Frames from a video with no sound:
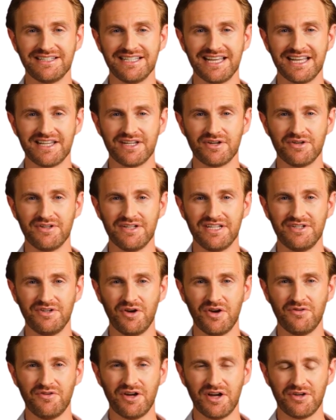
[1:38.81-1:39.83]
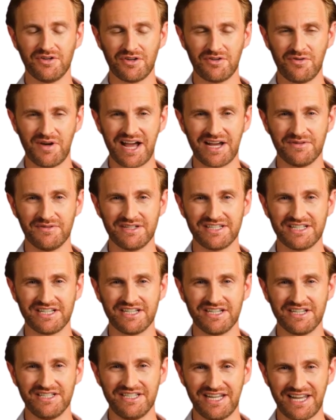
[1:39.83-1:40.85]
including 1200 rank
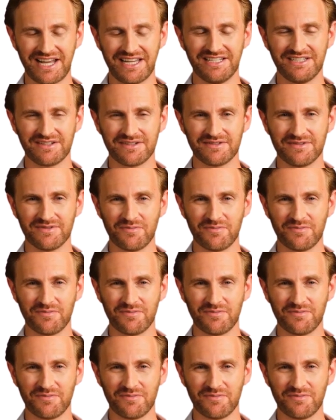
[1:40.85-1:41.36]
position checks,